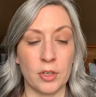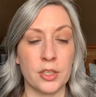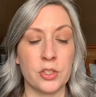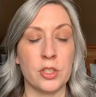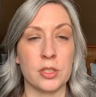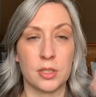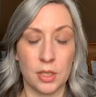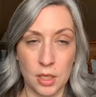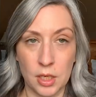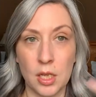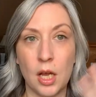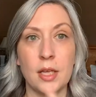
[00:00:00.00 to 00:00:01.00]
It's just
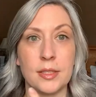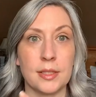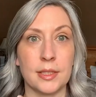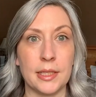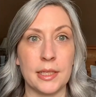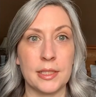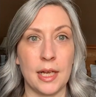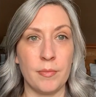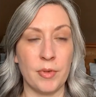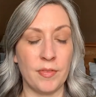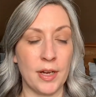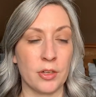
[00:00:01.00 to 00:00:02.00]
a sleek type
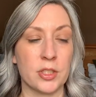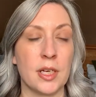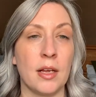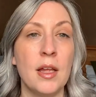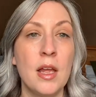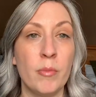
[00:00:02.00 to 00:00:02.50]
of hairstyle.